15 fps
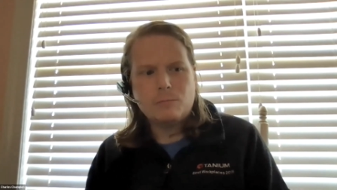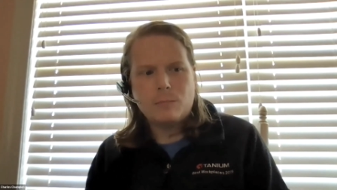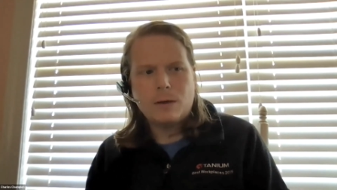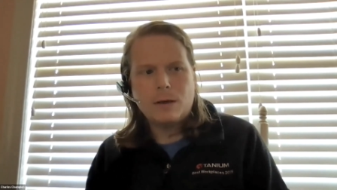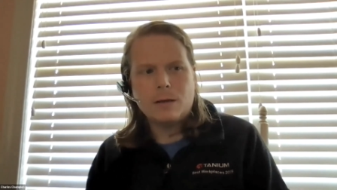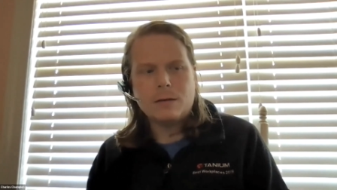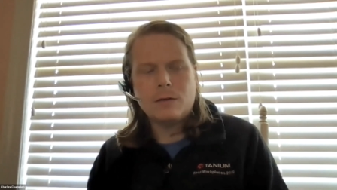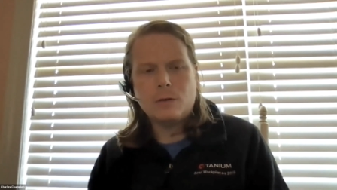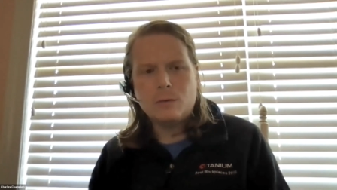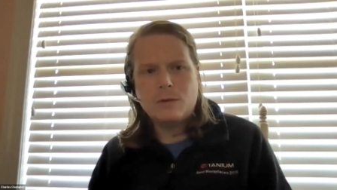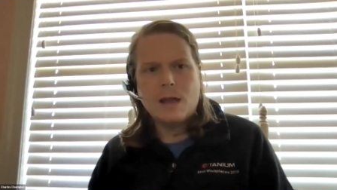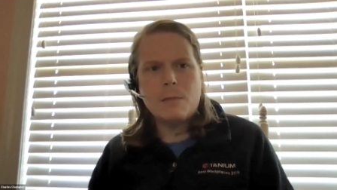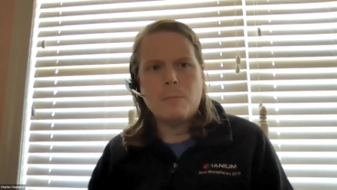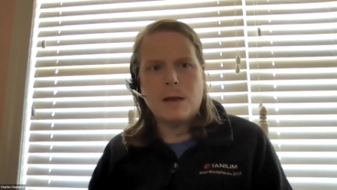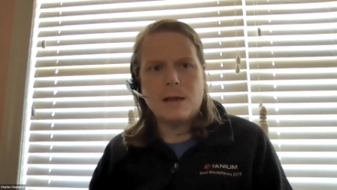can use
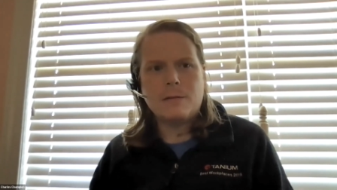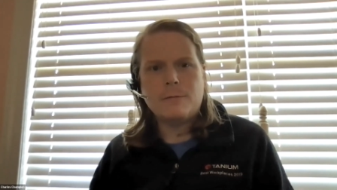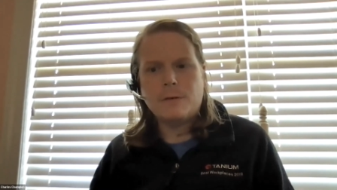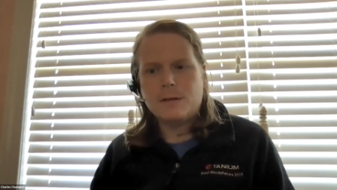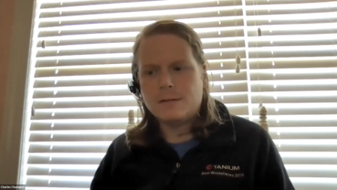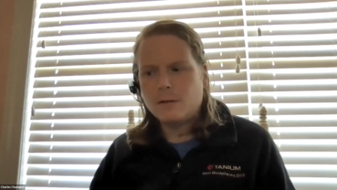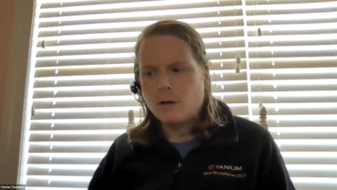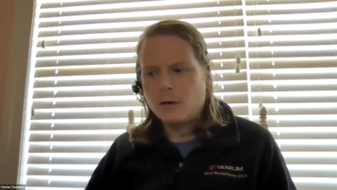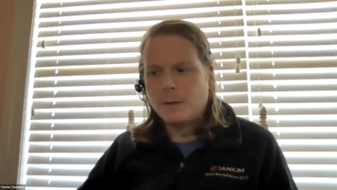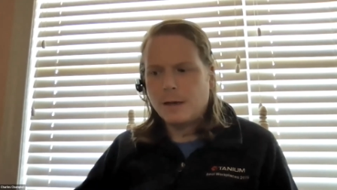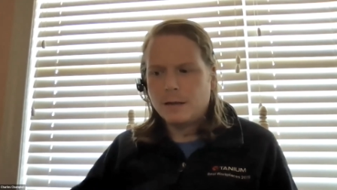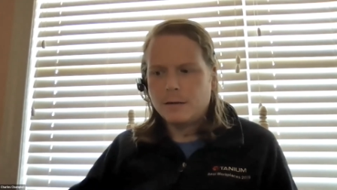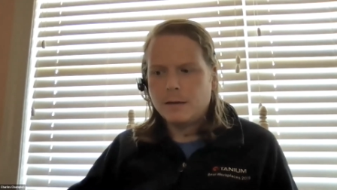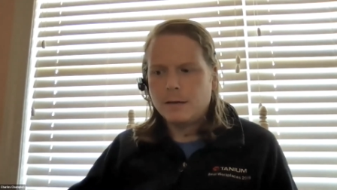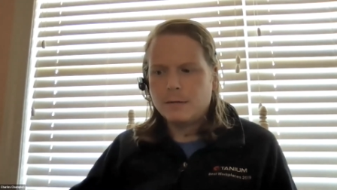that manifest to
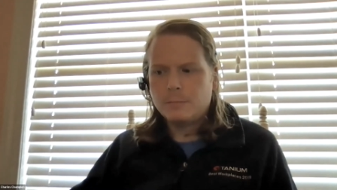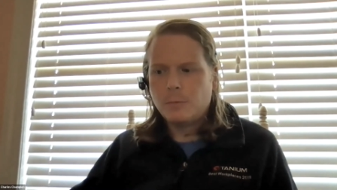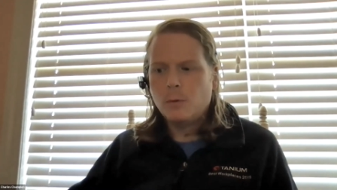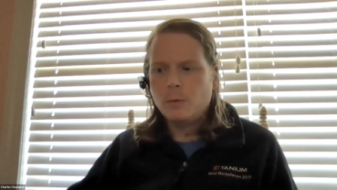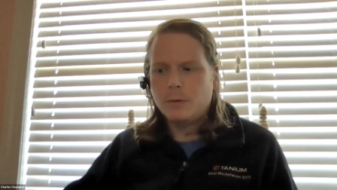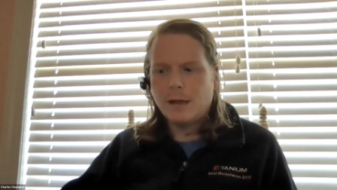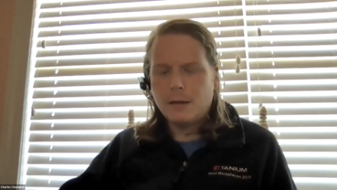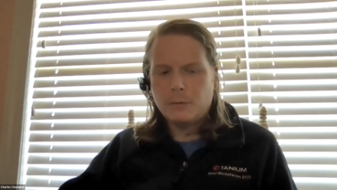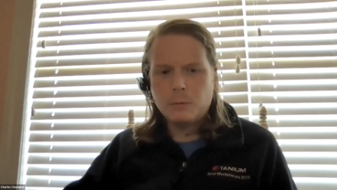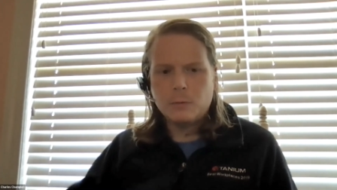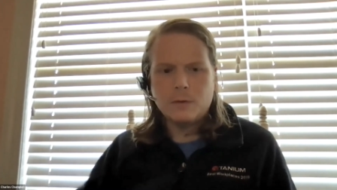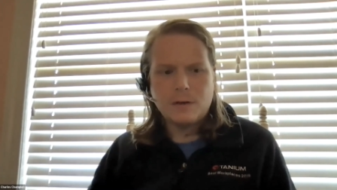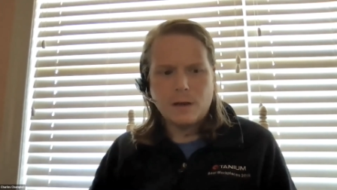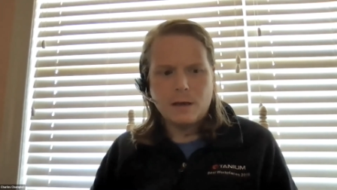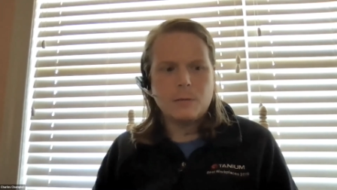automatically pull that through
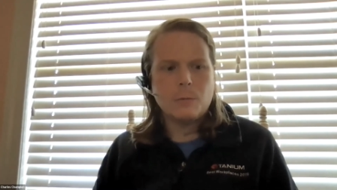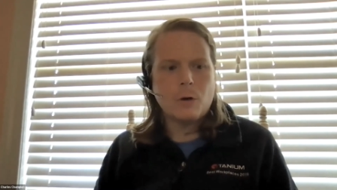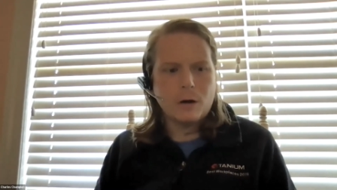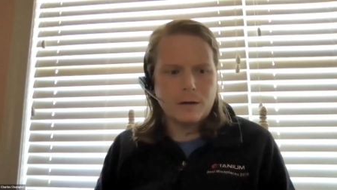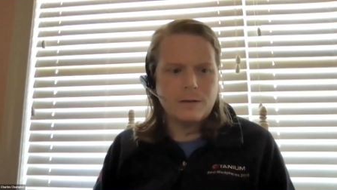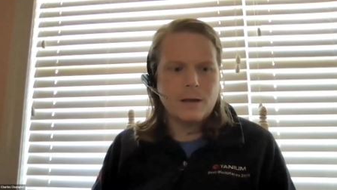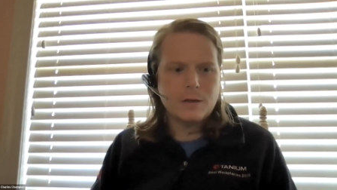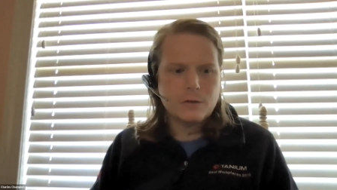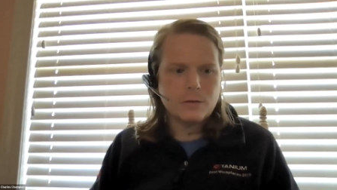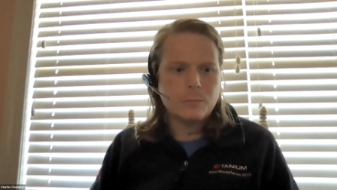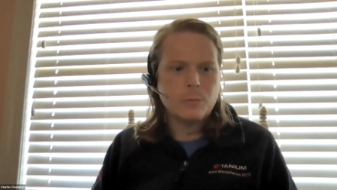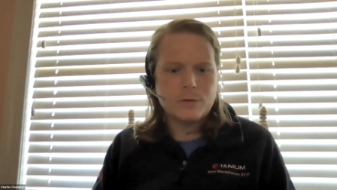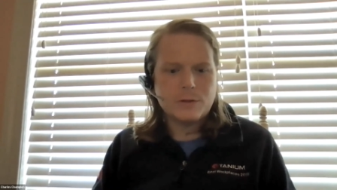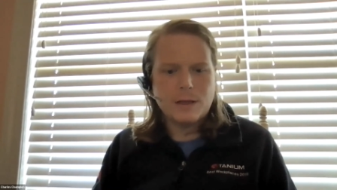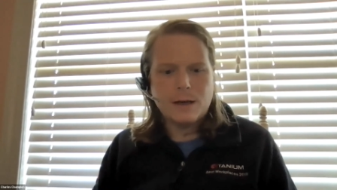the Tanium architecture and
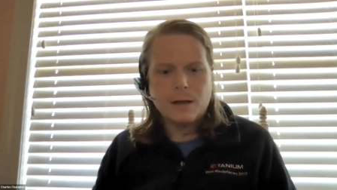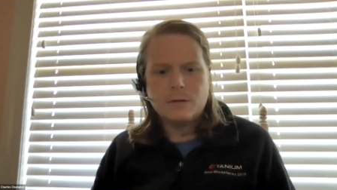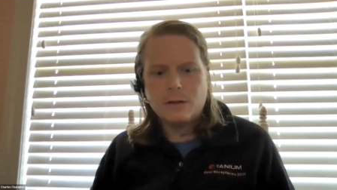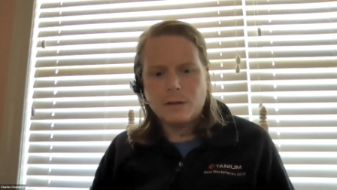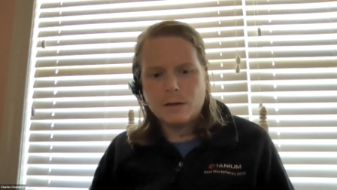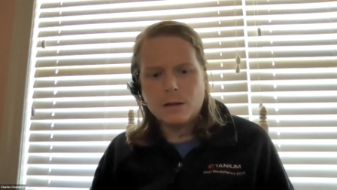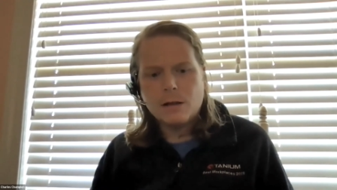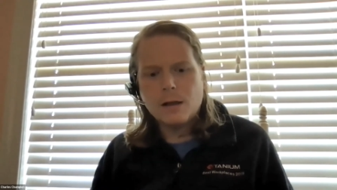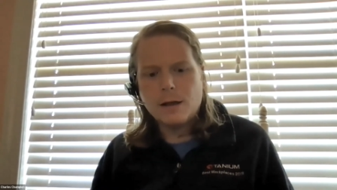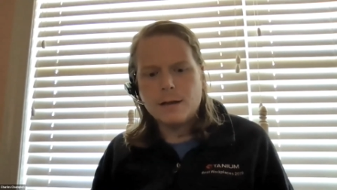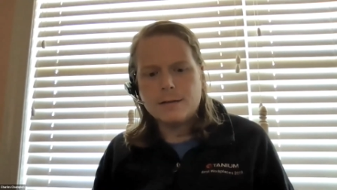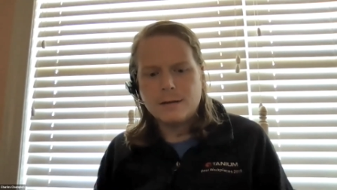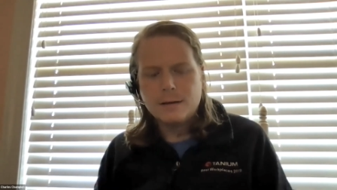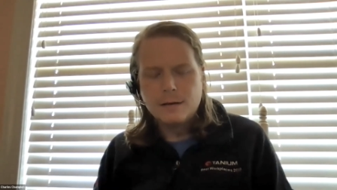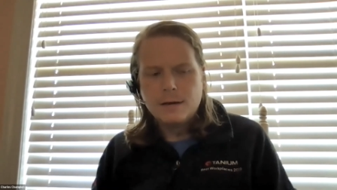push that out to the clients.